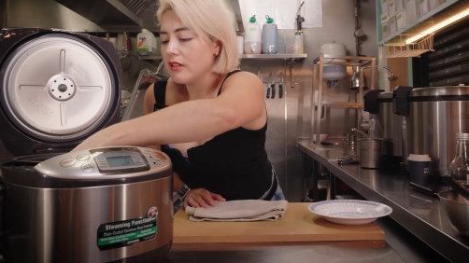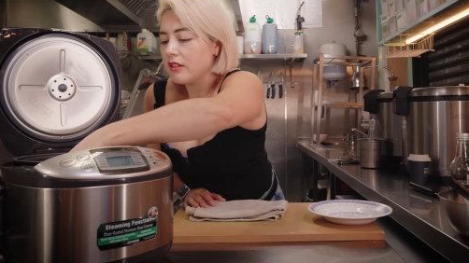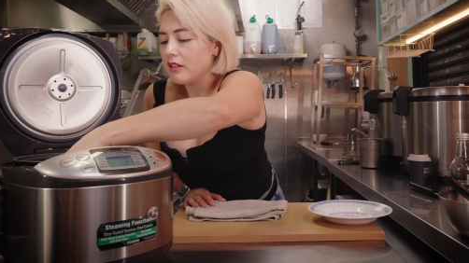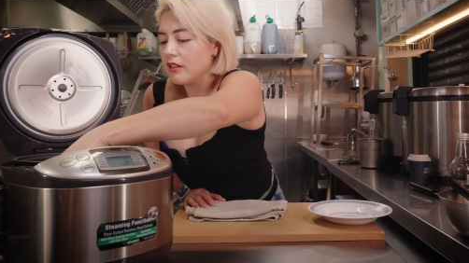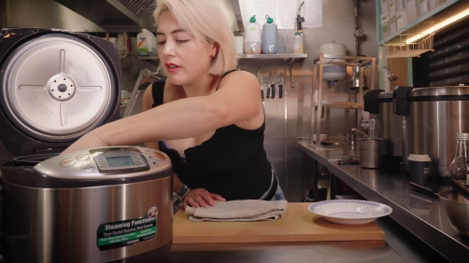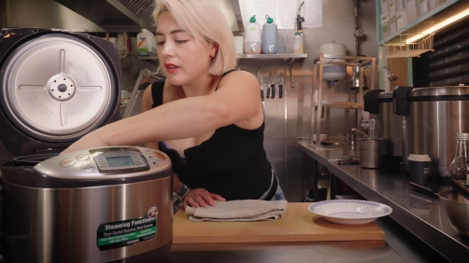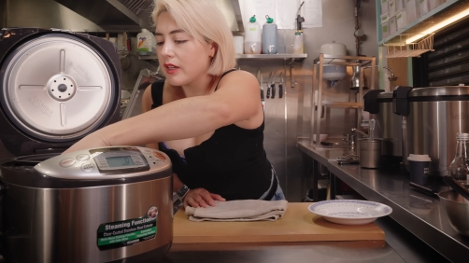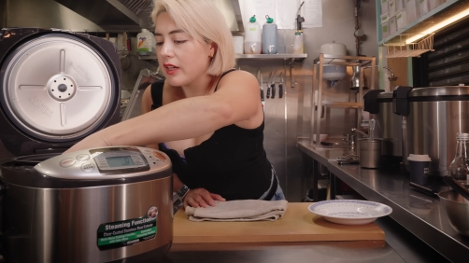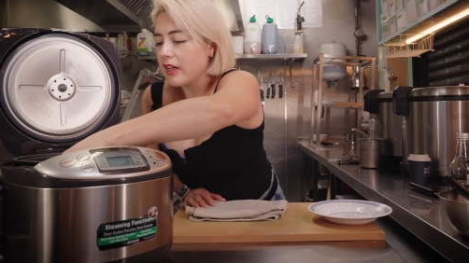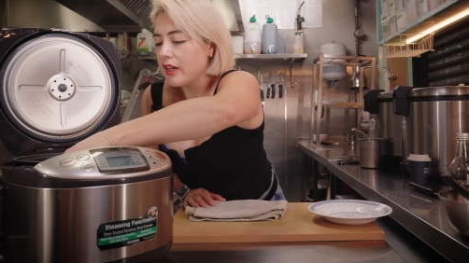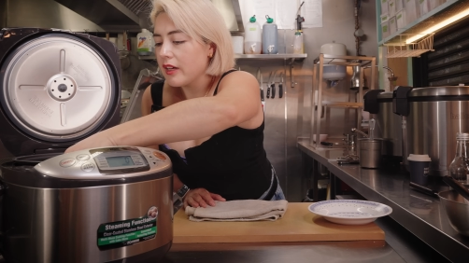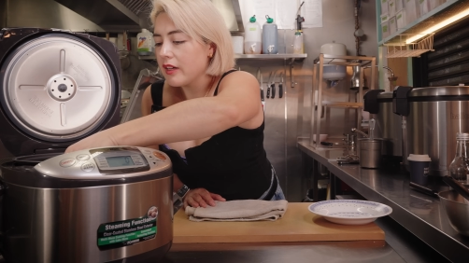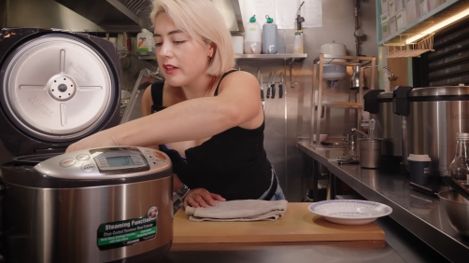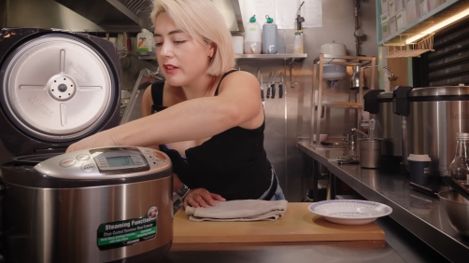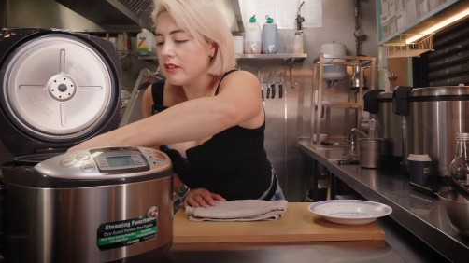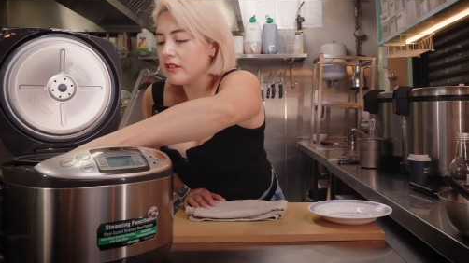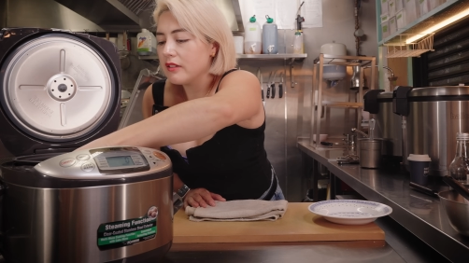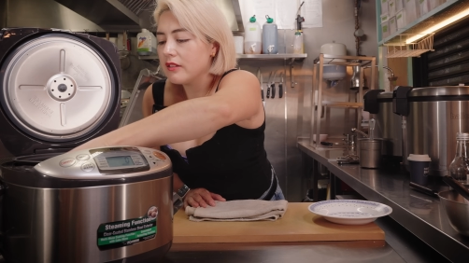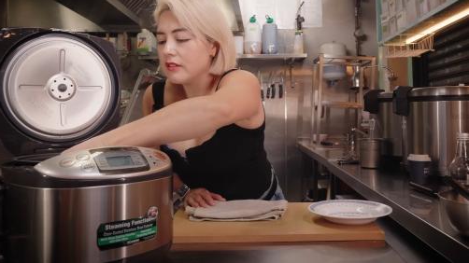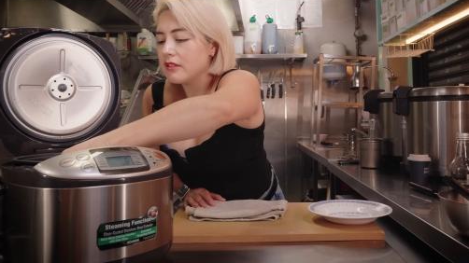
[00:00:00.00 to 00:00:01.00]

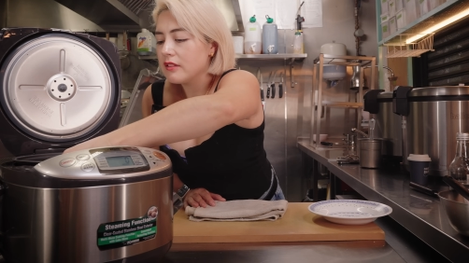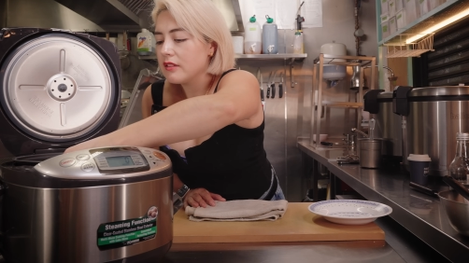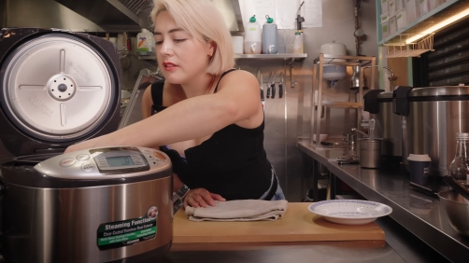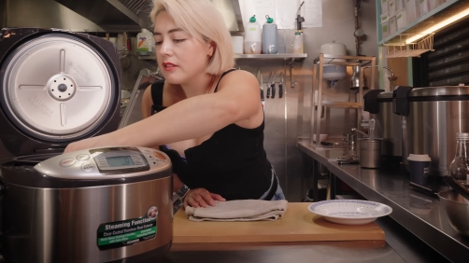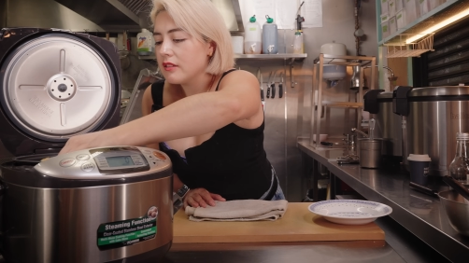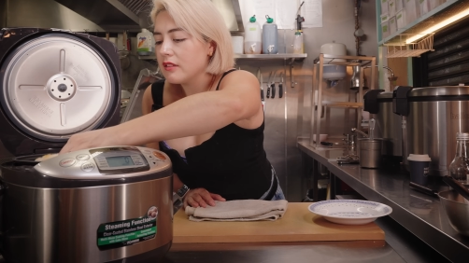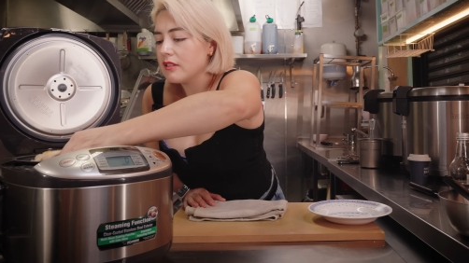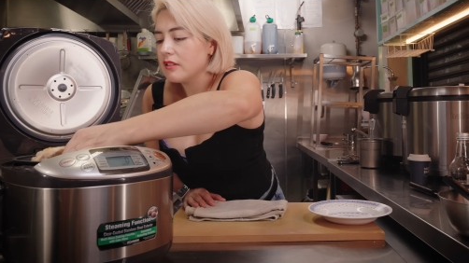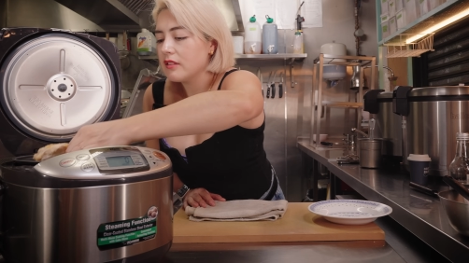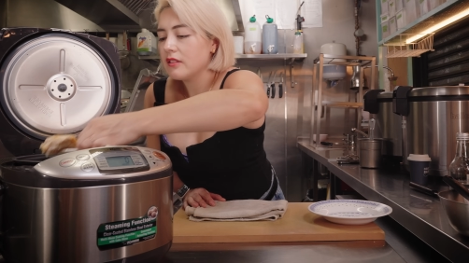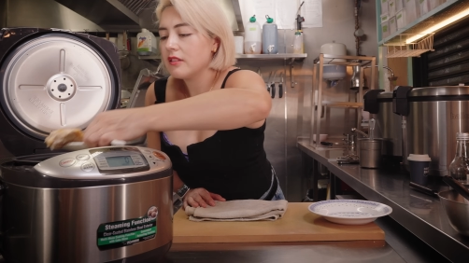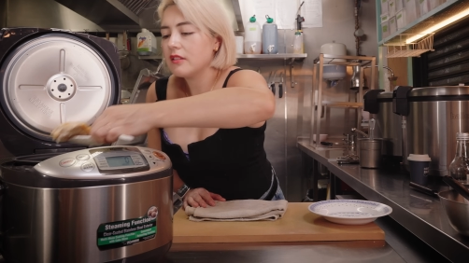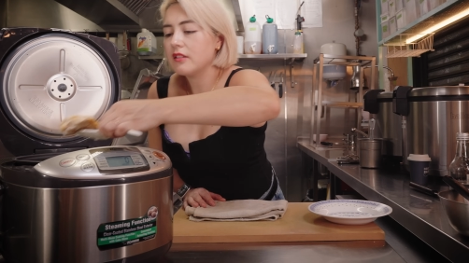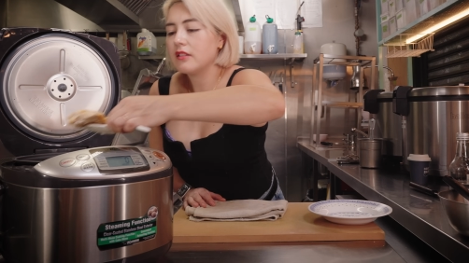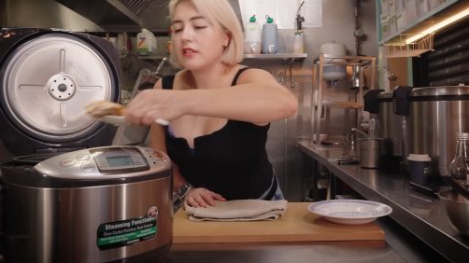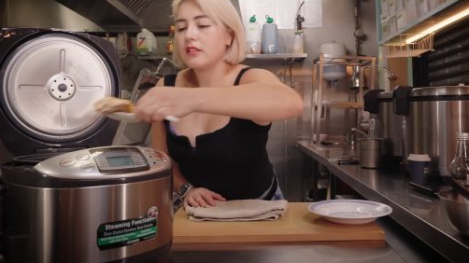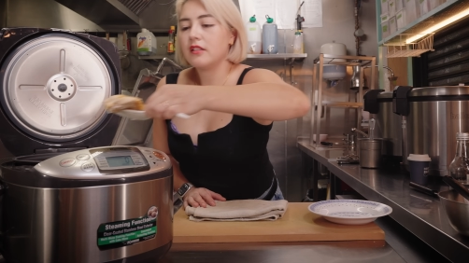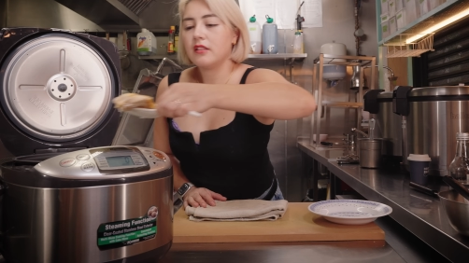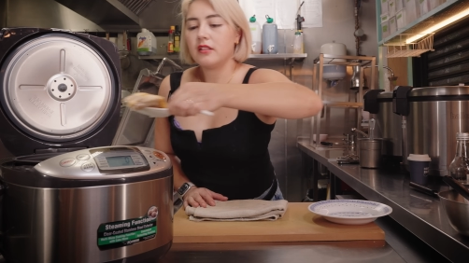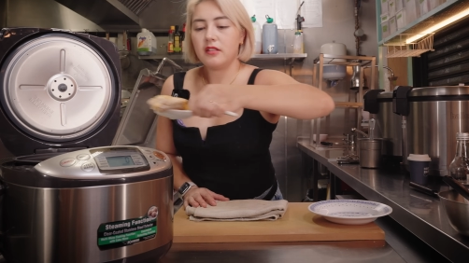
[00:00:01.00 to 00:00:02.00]
Okay.
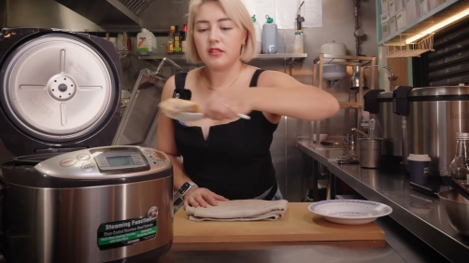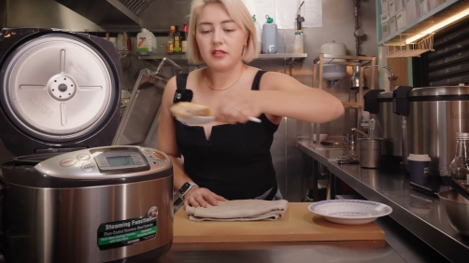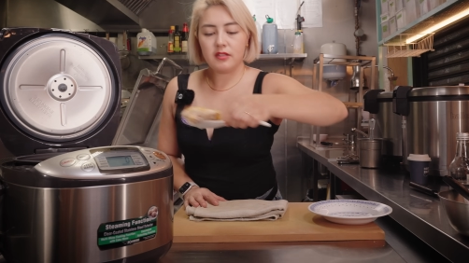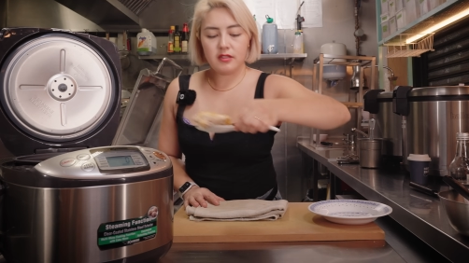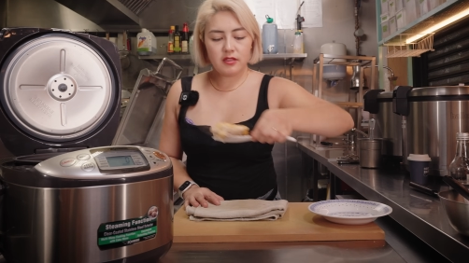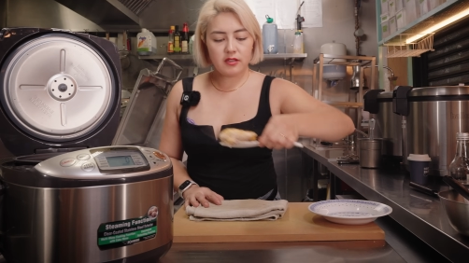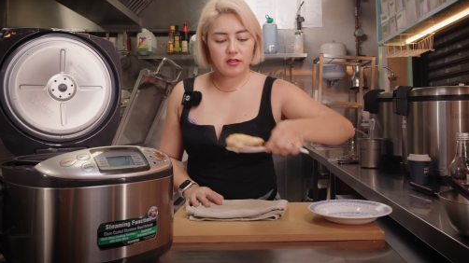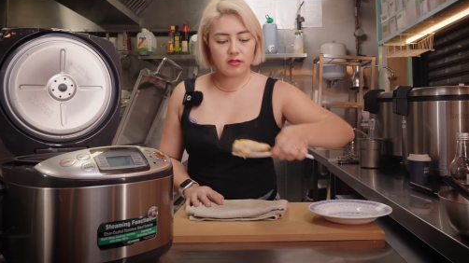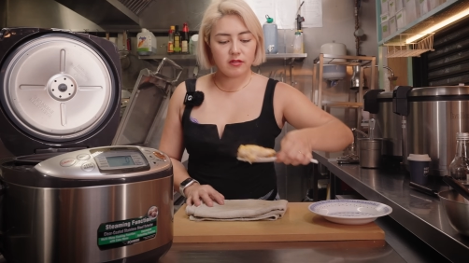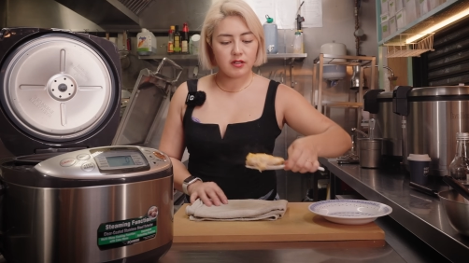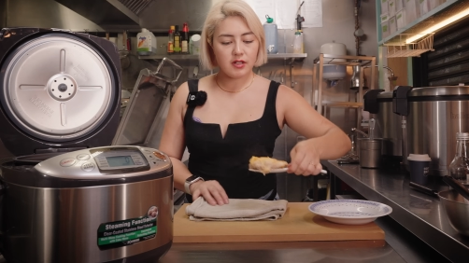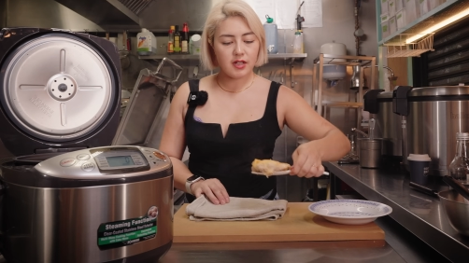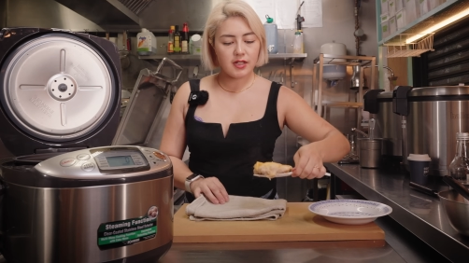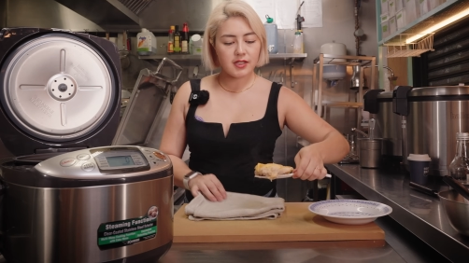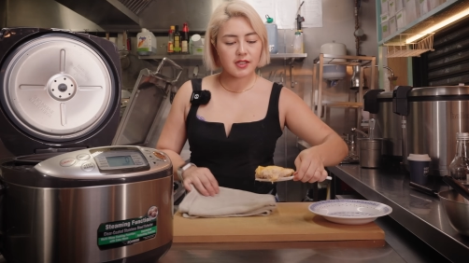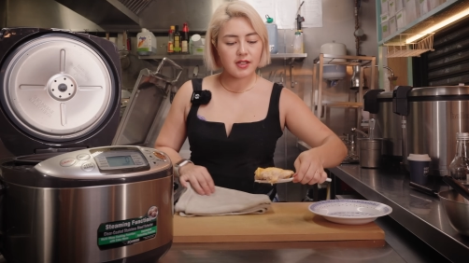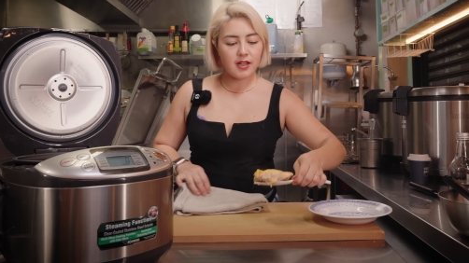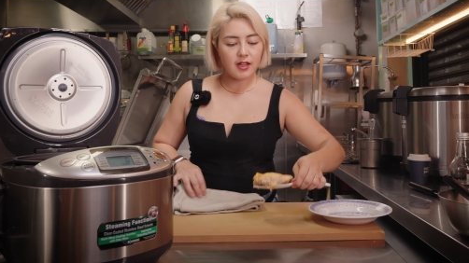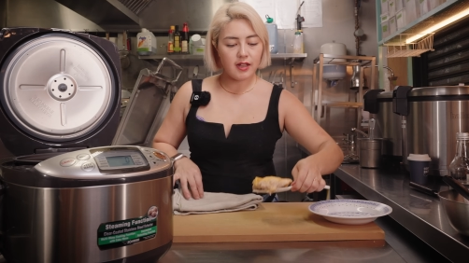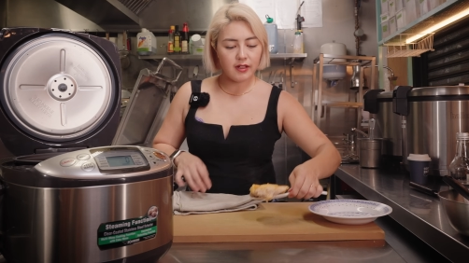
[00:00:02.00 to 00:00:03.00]
It's got nice
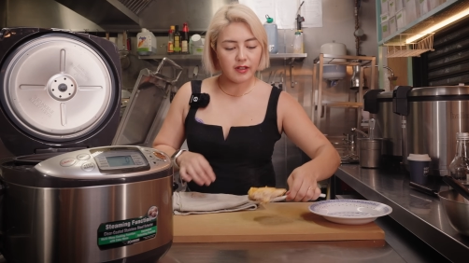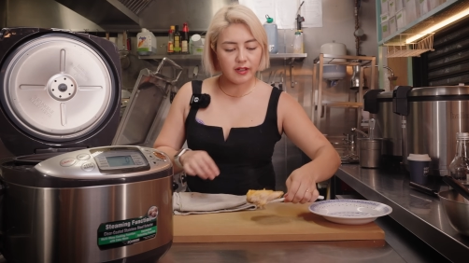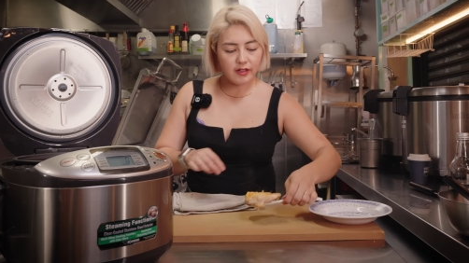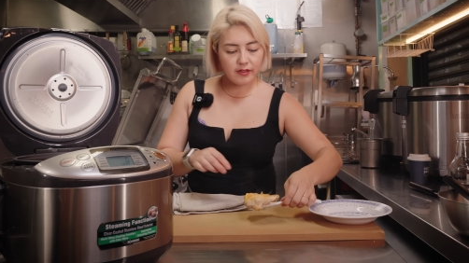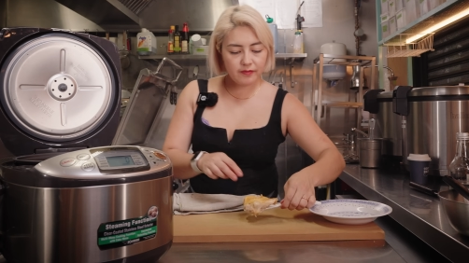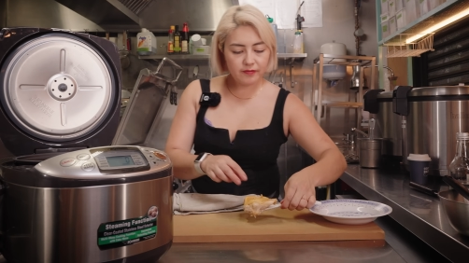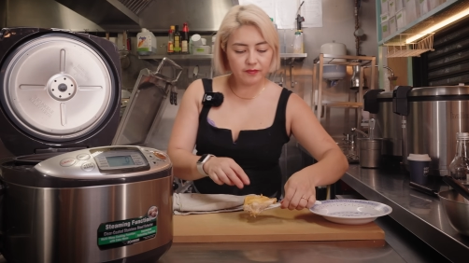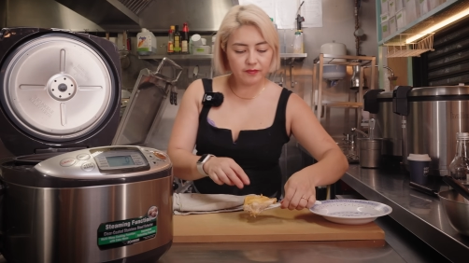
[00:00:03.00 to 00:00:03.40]
color.